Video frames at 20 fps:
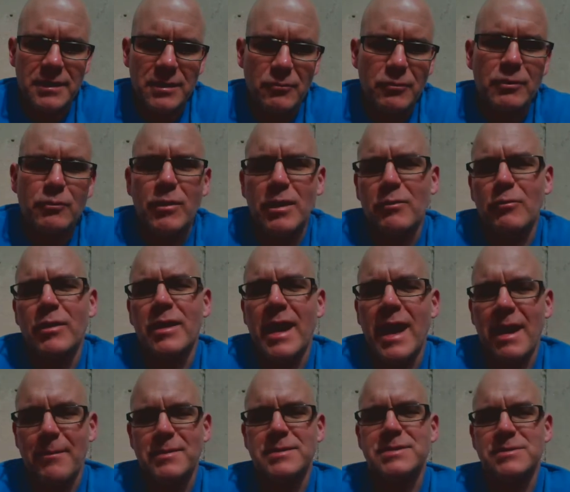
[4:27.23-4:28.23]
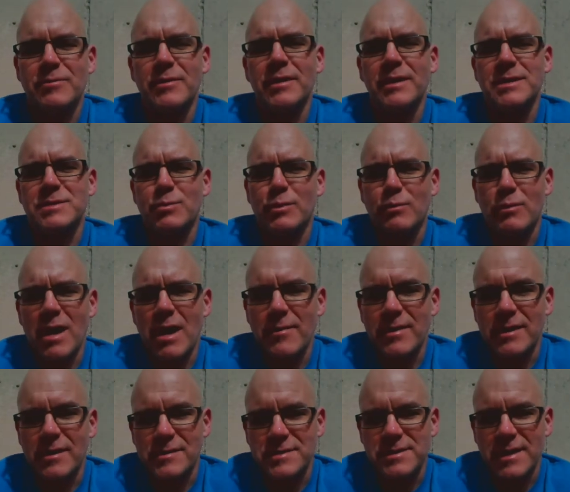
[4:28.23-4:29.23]
You know, what happens really is we're
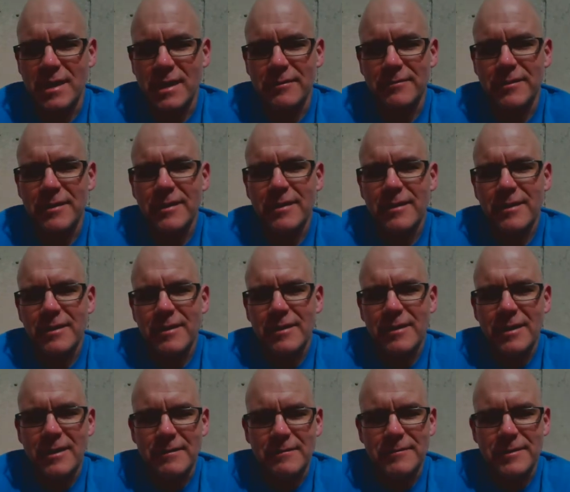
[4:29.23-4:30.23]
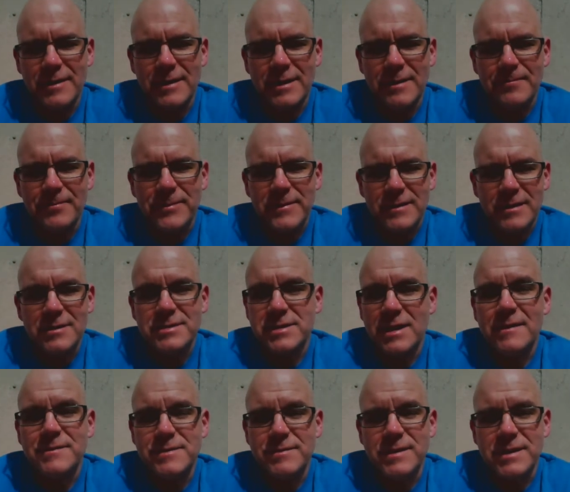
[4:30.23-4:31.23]
robbing ourselves of
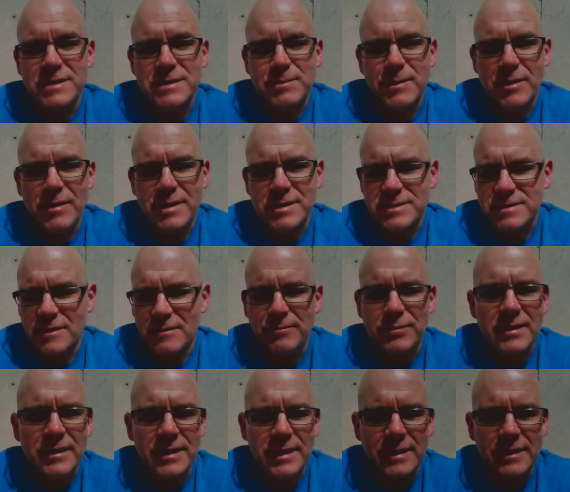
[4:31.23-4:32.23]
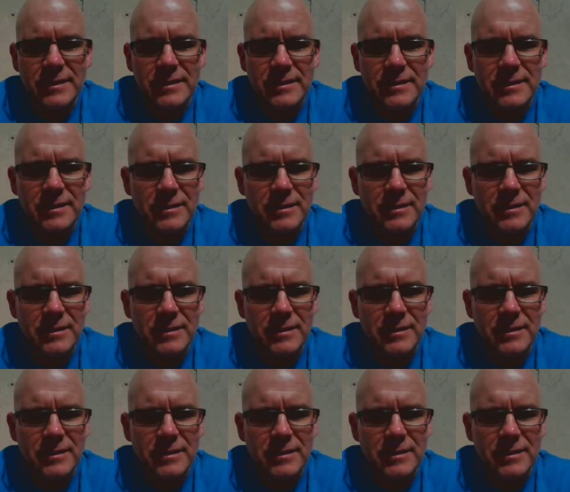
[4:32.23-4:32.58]
the experience of playing,